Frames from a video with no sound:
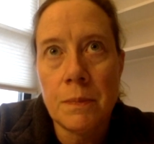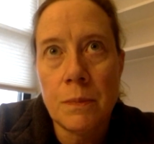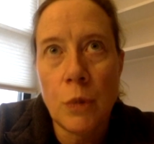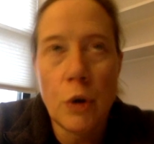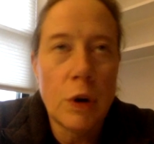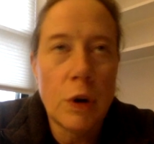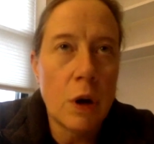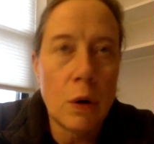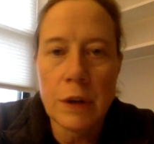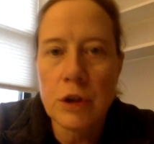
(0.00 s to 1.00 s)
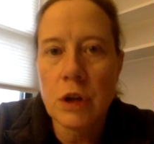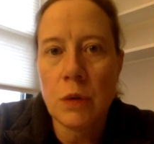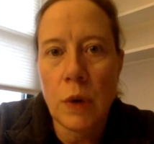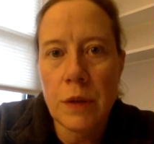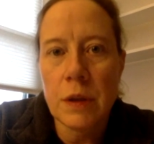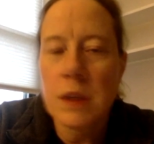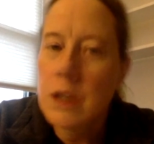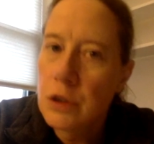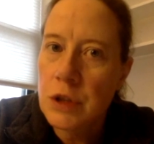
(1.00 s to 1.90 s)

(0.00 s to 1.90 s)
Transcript: We're in coalition with the teachers